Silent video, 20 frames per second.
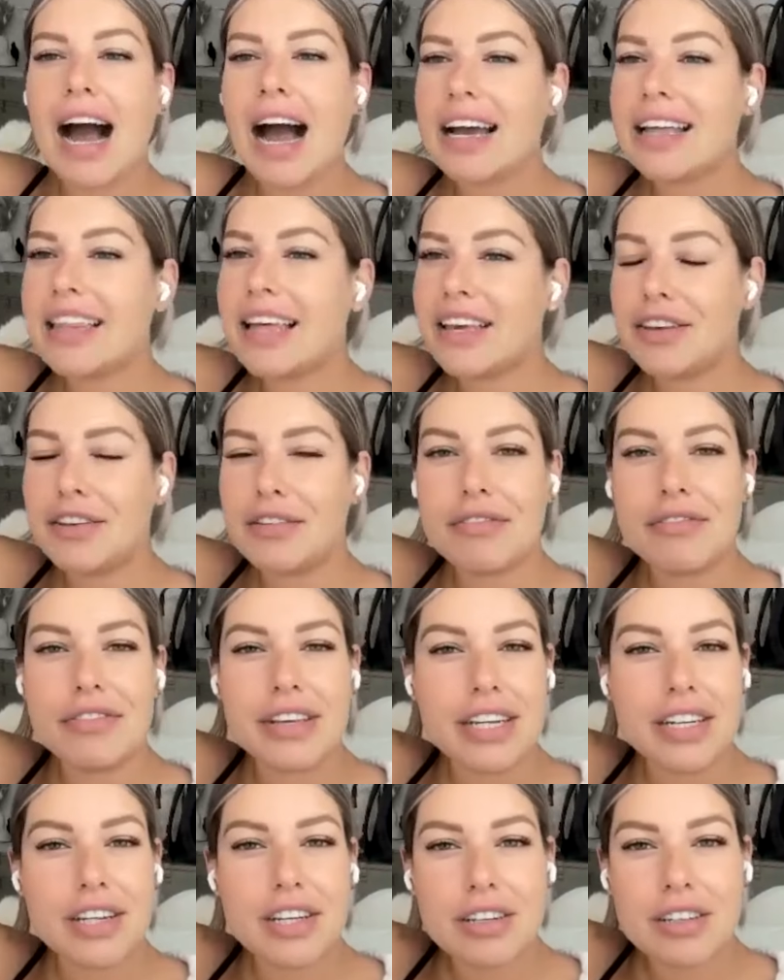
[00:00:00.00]
high that you
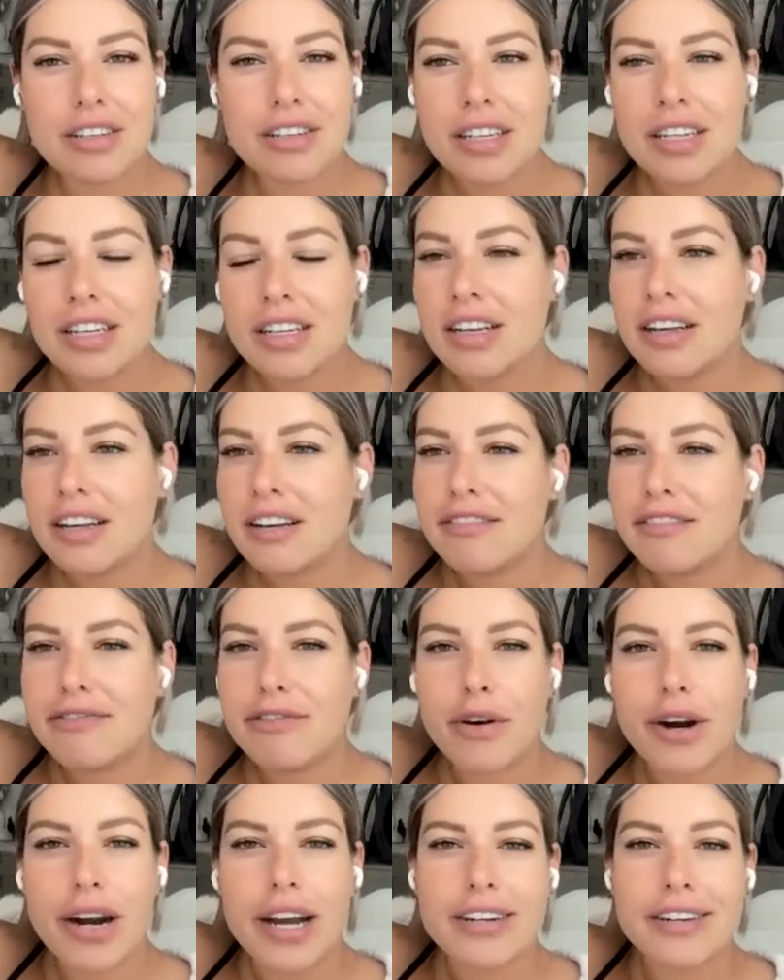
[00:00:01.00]
feel
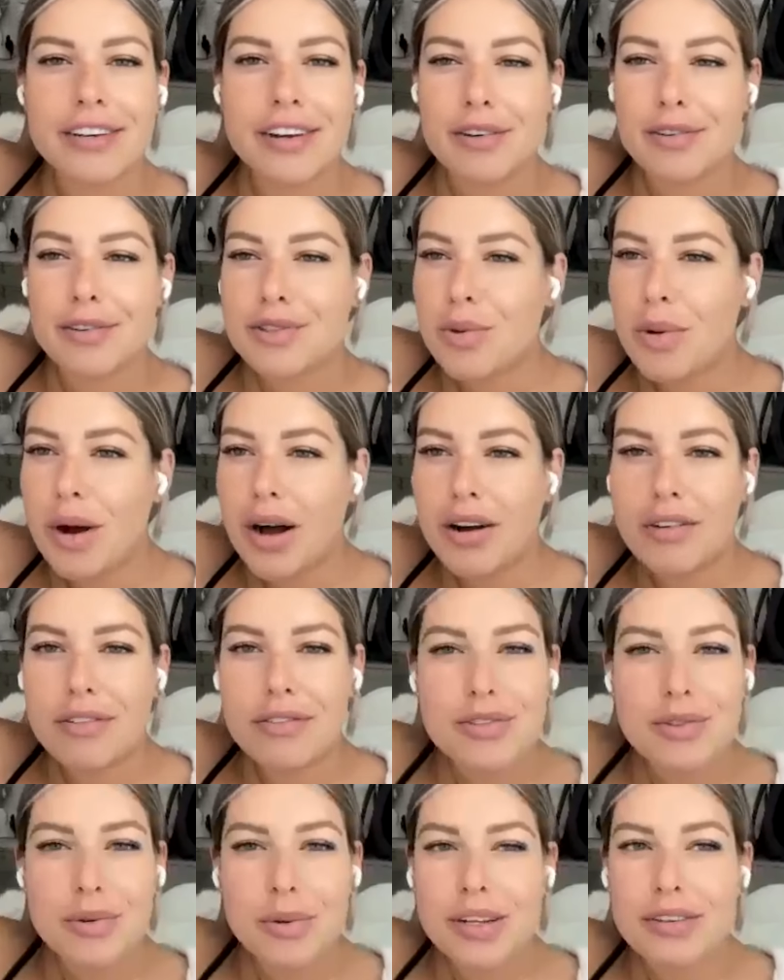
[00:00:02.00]
for i don't know
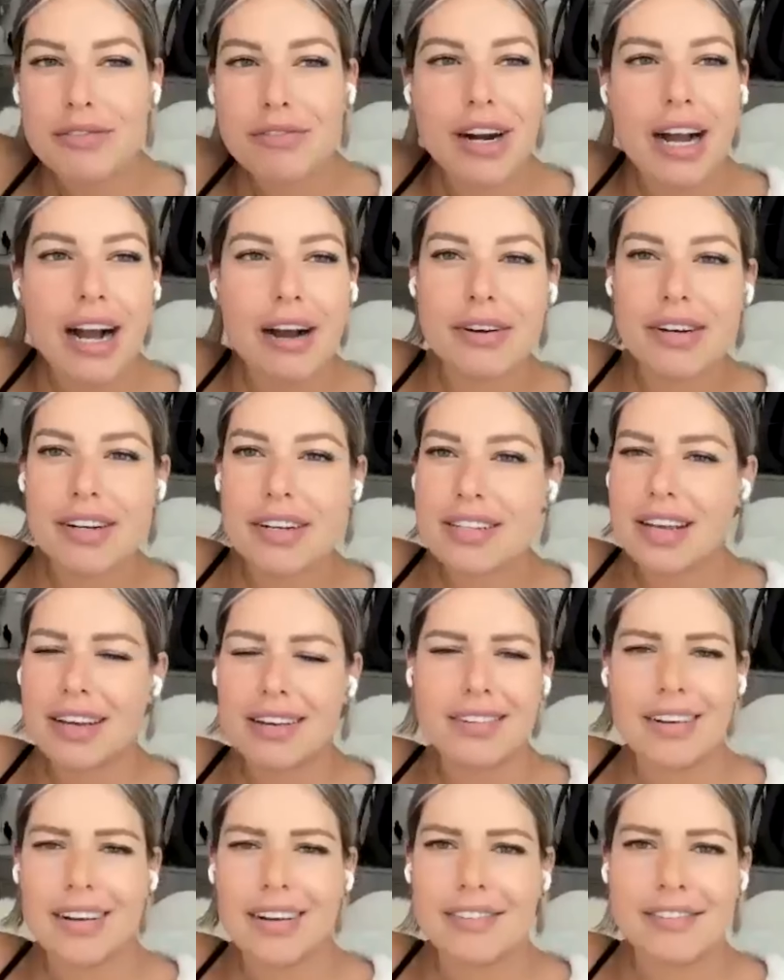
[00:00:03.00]
12 24 hours
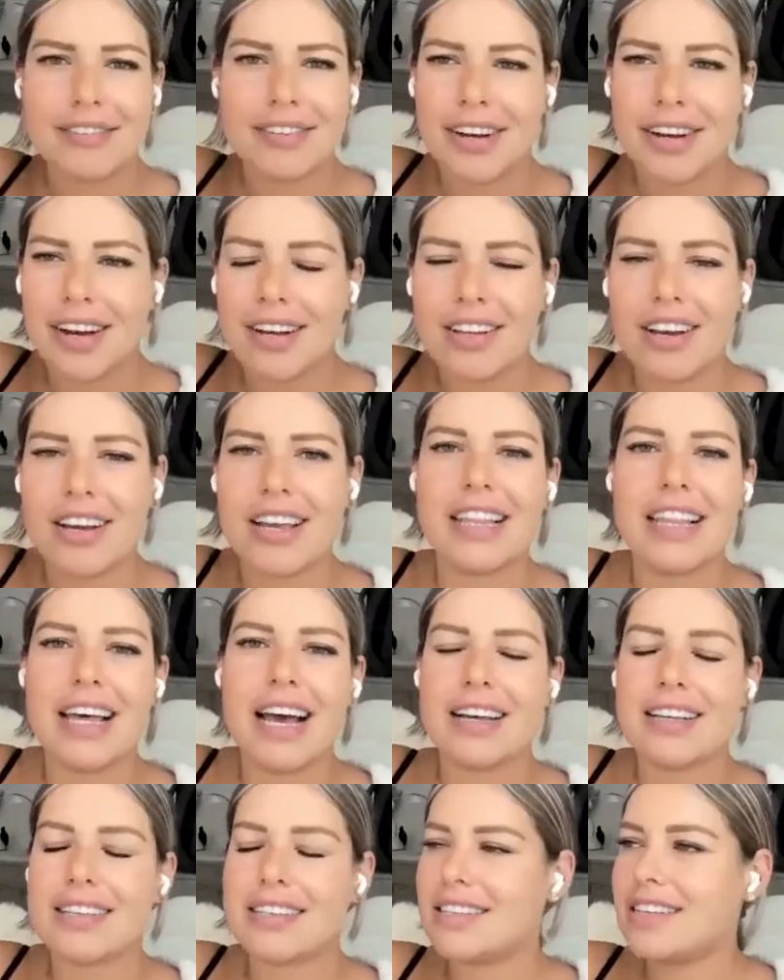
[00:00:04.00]
and i don't know how long it
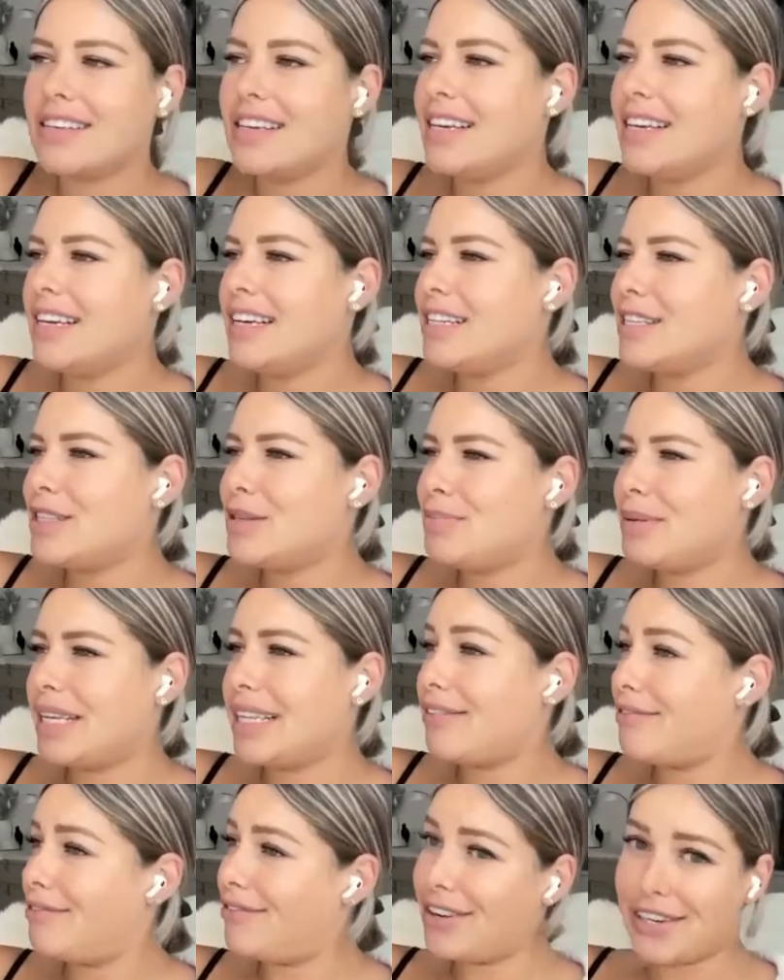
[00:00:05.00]
lasts it's
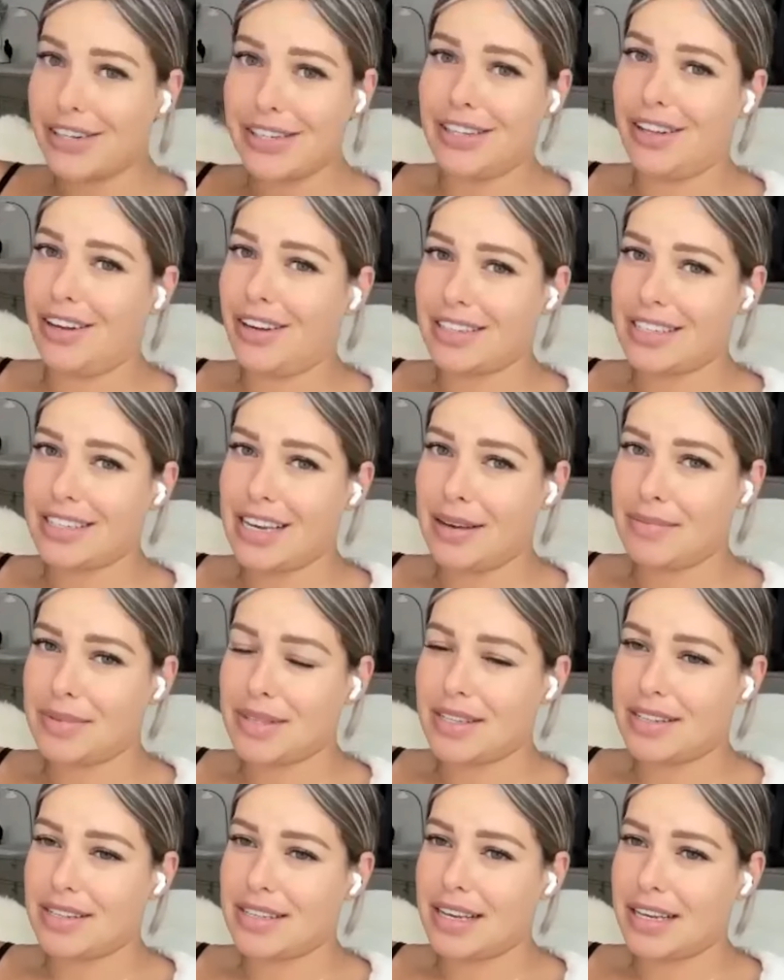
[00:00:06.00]
been a very long time
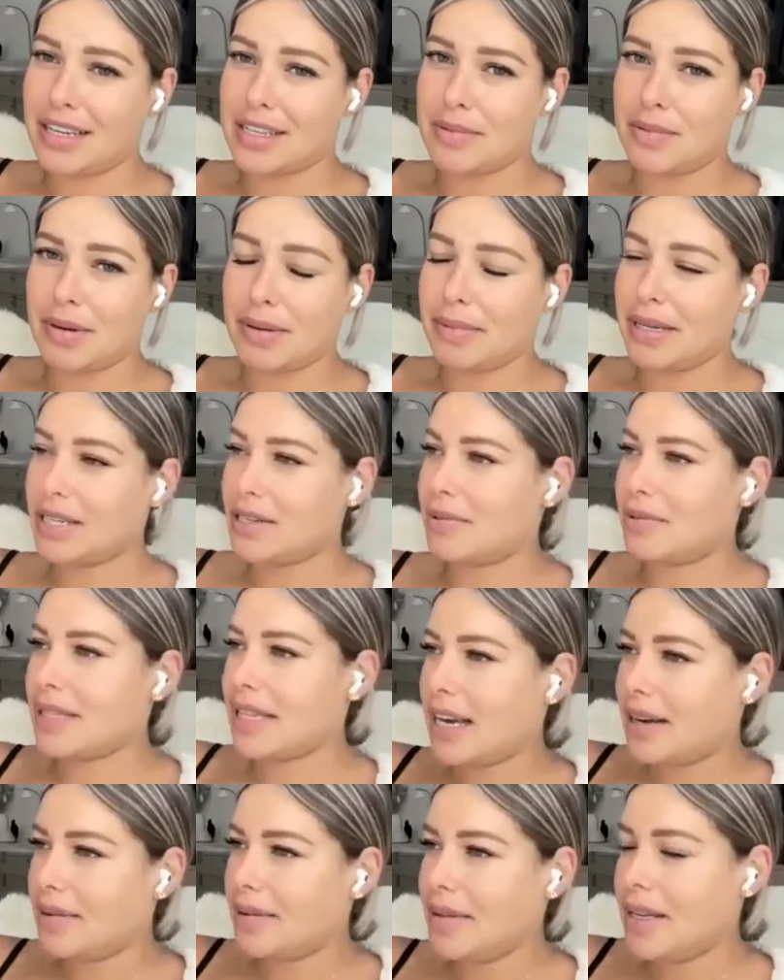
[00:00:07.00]
since i experimented with
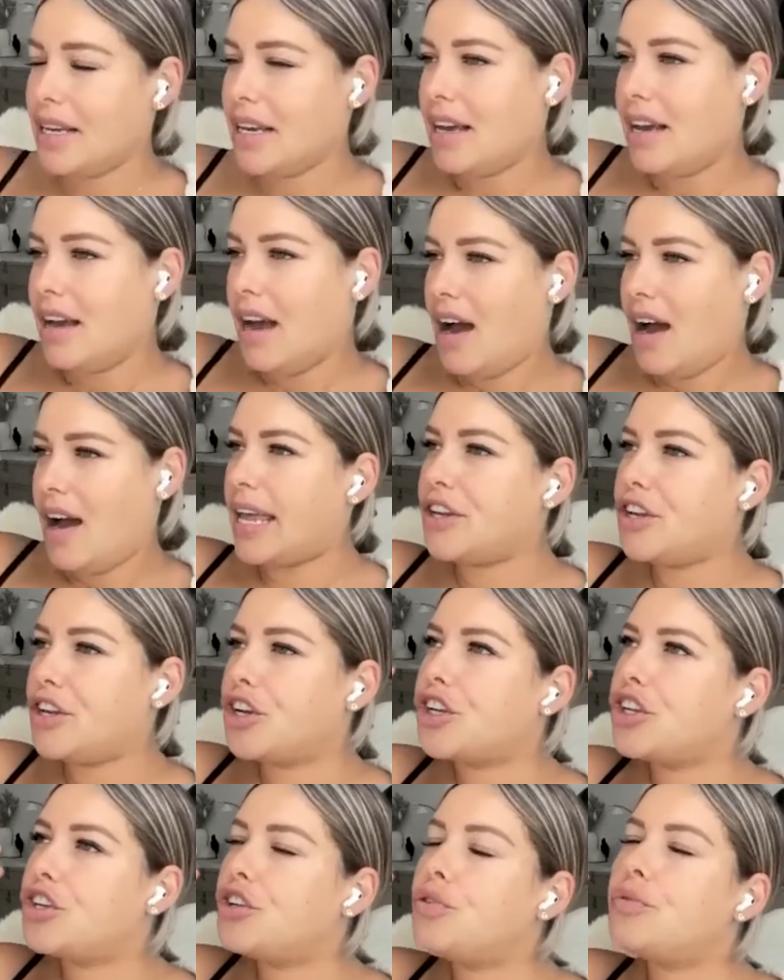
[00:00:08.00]
that and
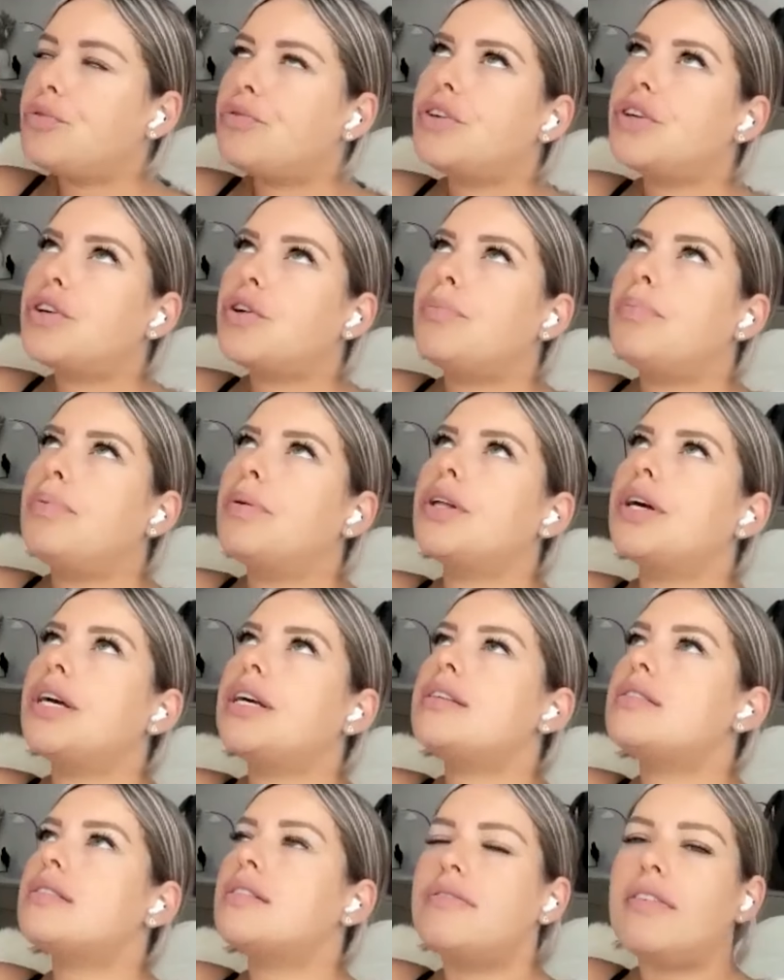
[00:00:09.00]
you, you feel
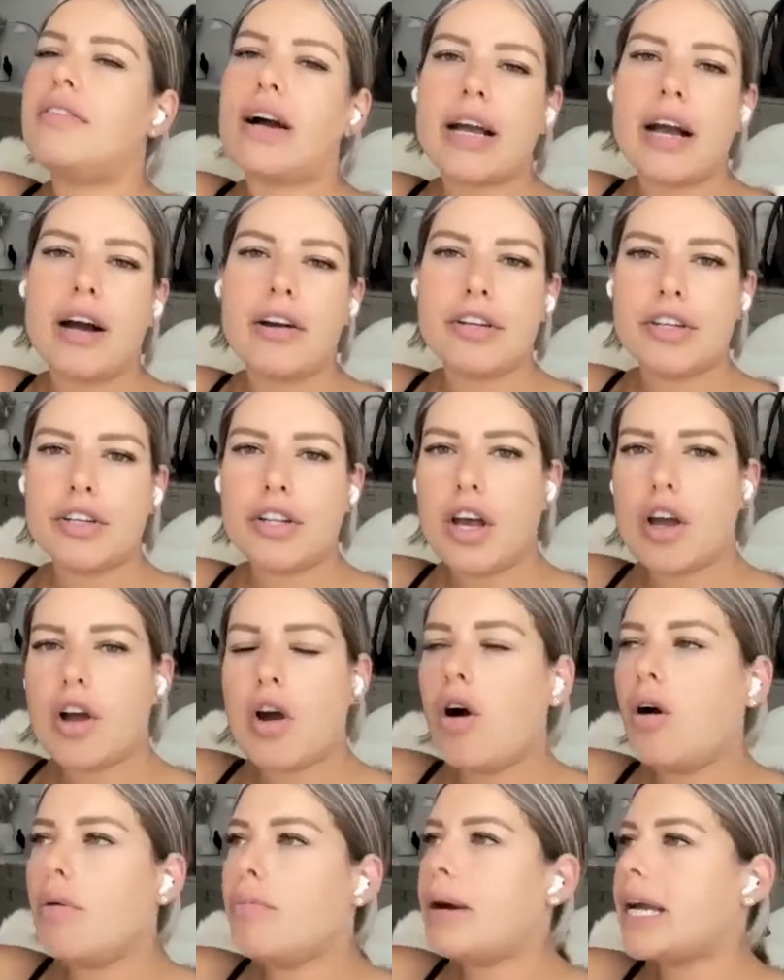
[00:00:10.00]
blessed the fuck out. You're like,
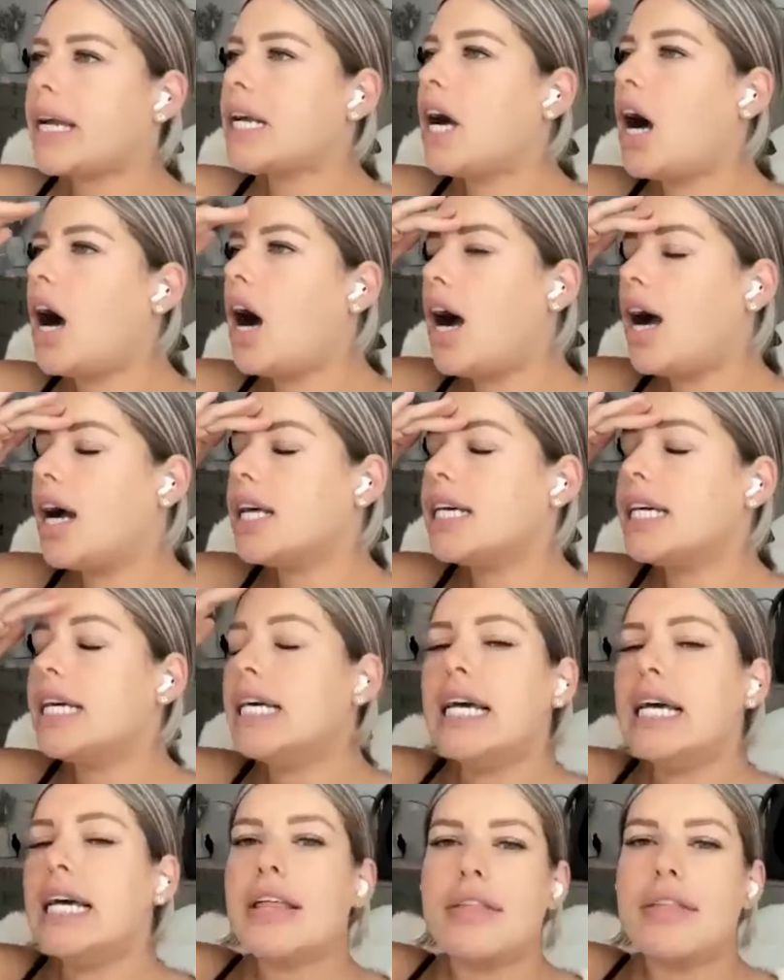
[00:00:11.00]
oh my God,
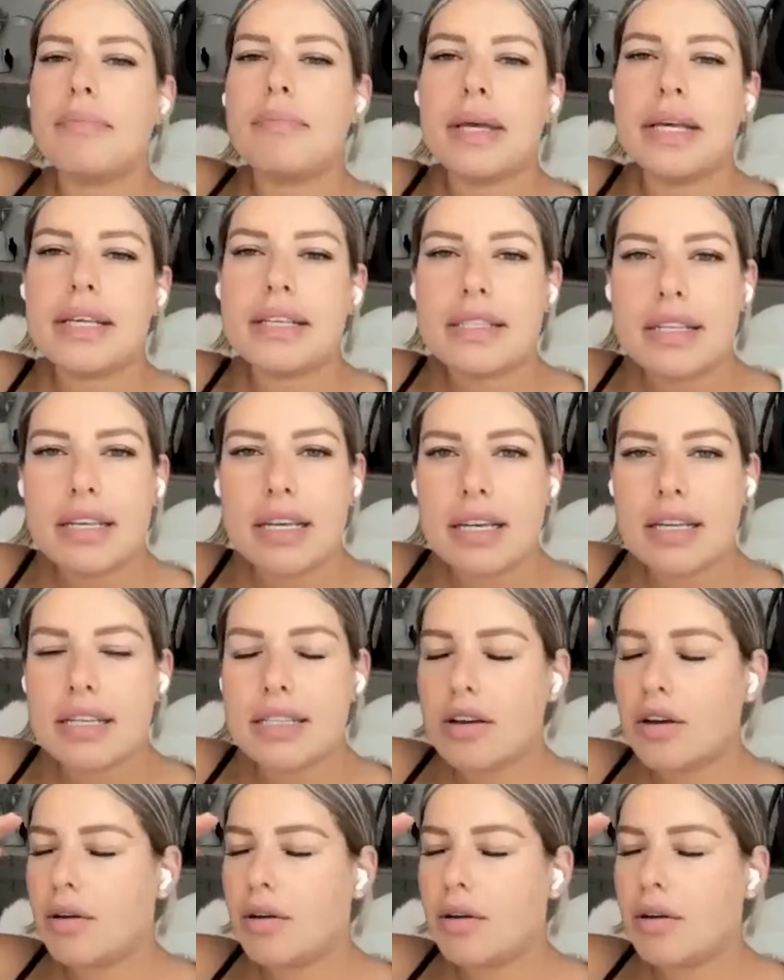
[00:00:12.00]
the business.